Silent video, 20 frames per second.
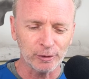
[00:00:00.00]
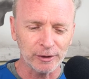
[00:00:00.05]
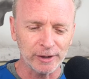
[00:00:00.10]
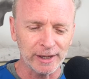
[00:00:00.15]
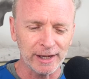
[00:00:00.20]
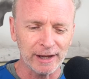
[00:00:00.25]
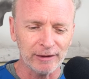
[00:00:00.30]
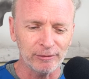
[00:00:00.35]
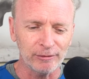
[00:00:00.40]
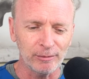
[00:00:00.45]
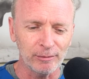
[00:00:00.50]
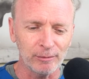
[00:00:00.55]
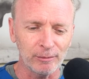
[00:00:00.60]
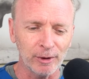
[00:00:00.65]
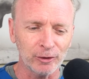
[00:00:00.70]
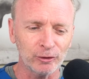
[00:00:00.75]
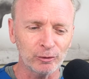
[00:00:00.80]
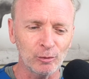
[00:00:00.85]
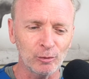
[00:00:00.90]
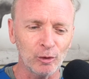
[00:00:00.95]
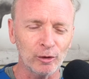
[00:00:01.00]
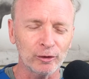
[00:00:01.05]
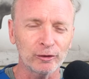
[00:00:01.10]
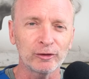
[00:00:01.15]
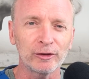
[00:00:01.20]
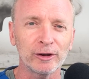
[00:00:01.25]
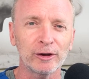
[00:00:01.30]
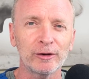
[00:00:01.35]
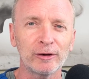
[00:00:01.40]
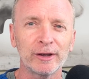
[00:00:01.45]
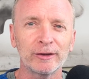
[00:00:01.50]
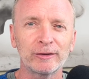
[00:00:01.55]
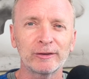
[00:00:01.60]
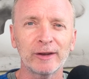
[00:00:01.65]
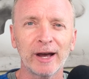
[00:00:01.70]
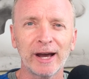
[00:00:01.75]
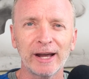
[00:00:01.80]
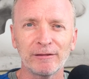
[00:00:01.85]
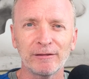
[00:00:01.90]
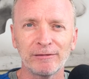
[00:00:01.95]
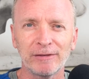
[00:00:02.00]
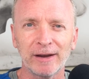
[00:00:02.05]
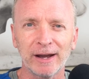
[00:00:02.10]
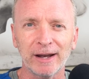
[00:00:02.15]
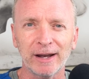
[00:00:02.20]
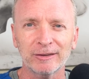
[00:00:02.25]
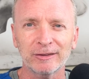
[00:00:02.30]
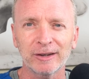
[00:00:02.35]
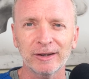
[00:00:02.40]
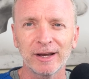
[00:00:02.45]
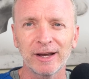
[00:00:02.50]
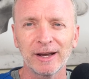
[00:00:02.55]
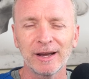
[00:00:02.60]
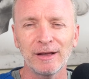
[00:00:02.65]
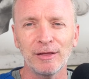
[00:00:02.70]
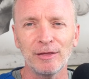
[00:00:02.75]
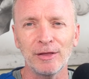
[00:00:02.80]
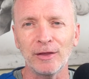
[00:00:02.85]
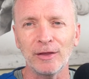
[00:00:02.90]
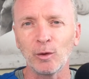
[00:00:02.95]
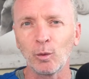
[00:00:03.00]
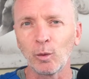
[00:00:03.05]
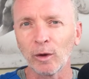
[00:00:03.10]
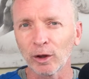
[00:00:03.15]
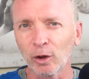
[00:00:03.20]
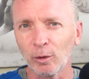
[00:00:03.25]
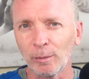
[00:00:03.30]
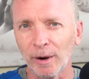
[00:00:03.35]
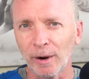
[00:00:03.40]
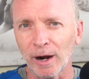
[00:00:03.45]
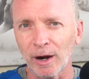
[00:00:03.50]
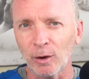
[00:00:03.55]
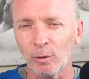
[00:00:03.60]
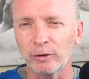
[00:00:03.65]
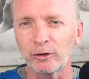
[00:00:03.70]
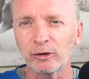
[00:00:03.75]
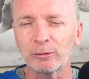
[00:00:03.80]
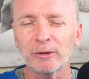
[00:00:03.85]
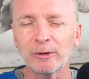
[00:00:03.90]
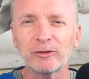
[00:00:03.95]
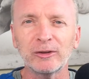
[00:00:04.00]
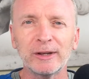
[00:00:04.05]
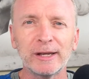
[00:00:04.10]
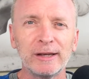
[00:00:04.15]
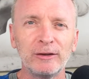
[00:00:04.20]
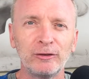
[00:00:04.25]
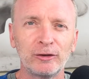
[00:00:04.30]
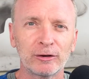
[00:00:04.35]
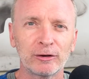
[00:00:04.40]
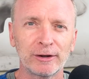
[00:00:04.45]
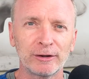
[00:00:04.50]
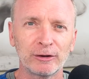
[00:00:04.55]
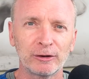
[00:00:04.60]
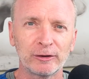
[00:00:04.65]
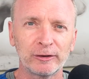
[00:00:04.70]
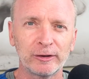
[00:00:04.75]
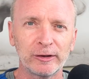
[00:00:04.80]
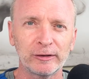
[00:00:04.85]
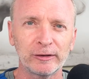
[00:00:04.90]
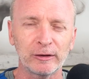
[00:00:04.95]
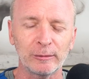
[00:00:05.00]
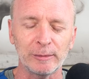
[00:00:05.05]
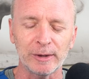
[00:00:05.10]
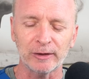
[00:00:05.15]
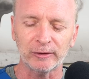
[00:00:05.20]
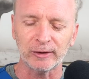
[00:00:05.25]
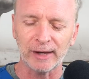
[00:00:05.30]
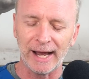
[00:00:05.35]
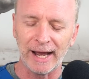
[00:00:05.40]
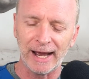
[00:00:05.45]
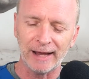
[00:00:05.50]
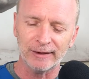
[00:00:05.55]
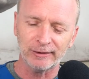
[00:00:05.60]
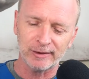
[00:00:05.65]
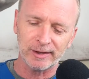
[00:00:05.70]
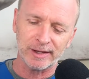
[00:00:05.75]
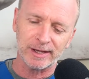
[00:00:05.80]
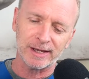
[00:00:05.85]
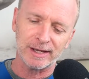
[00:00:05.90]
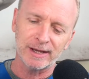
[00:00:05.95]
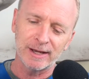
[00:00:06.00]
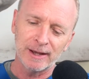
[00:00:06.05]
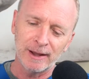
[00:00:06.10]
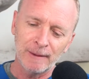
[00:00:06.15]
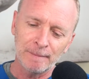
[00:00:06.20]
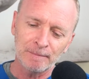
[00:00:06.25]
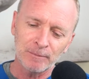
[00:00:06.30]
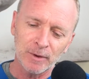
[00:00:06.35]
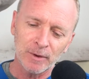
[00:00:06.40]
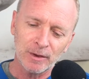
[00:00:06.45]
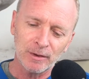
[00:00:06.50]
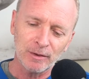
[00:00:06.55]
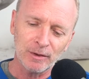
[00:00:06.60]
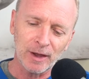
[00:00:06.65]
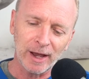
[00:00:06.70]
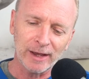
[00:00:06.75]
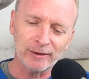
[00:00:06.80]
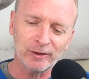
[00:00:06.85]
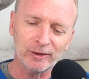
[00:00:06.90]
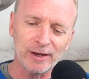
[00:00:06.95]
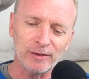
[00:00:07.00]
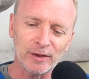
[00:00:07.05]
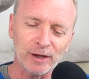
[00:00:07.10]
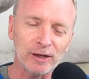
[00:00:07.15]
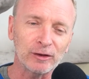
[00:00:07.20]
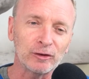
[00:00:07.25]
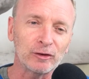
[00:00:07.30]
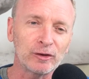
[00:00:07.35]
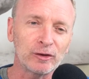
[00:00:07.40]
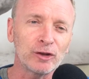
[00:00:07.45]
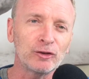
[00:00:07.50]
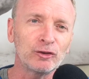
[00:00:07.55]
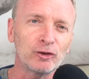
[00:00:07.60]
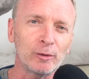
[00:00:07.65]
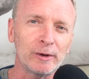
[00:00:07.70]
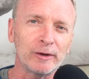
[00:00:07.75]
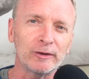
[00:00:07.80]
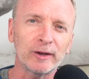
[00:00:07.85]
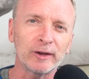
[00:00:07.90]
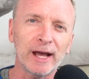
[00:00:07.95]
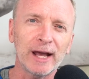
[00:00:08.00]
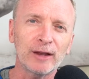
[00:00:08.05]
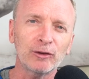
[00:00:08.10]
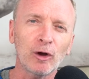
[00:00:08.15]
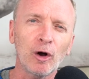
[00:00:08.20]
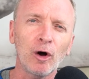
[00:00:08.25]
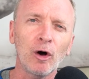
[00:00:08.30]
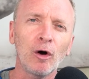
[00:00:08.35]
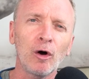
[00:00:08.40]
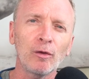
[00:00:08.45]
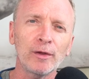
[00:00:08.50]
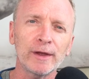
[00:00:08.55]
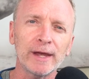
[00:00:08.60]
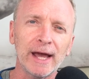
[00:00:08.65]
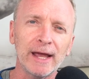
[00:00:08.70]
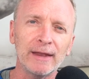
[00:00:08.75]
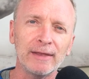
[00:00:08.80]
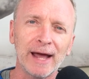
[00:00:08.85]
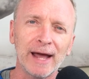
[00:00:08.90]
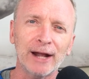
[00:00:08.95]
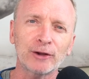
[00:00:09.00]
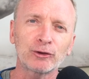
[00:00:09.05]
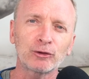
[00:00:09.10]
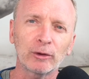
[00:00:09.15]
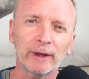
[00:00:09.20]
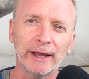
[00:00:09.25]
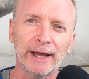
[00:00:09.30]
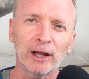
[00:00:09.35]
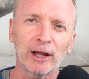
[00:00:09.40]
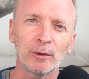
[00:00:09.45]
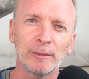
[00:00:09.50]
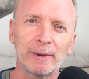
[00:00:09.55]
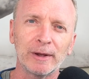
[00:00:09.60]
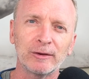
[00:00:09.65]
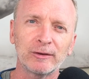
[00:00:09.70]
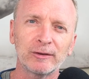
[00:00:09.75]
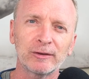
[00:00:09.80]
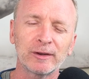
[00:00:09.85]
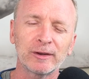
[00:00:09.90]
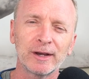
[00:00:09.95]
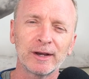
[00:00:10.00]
can have much more serious side effects than the willow bark, which is much easier on your system because it has the constituents. It has all the natural elements